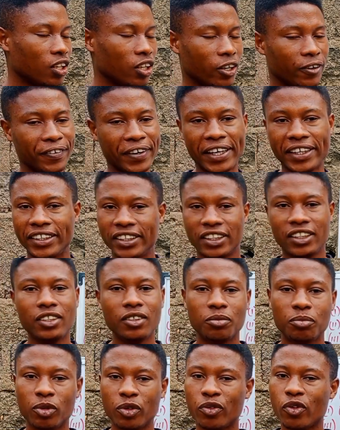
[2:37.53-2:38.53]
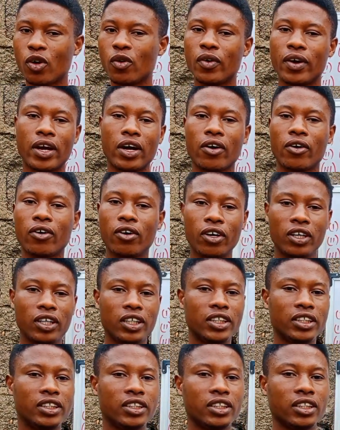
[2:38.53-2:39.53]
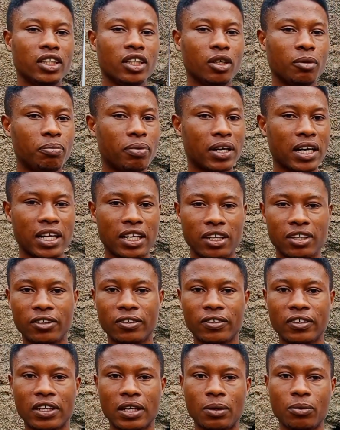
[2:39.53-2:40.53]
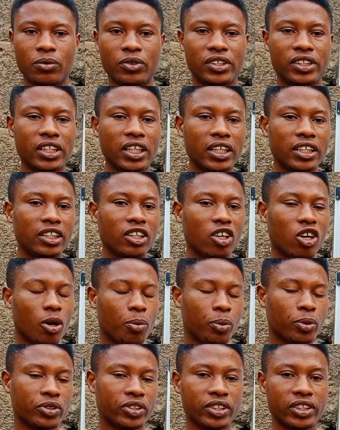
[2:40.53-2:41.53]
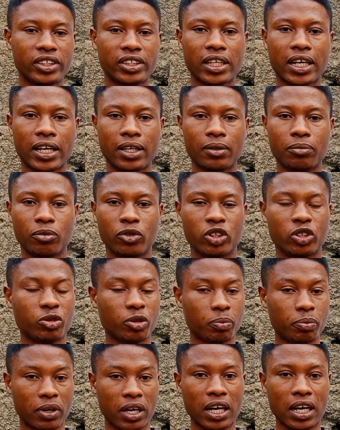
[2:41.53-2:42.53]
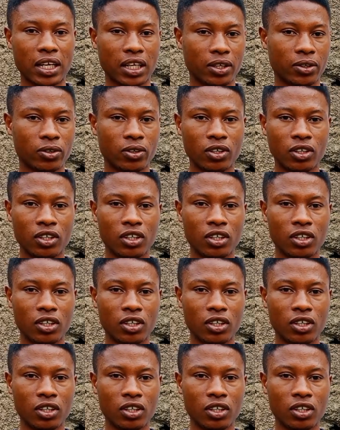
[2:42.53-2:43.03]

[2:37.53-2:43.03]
Already, before we can call it a parallelogram, we said the opposite side must be parallel.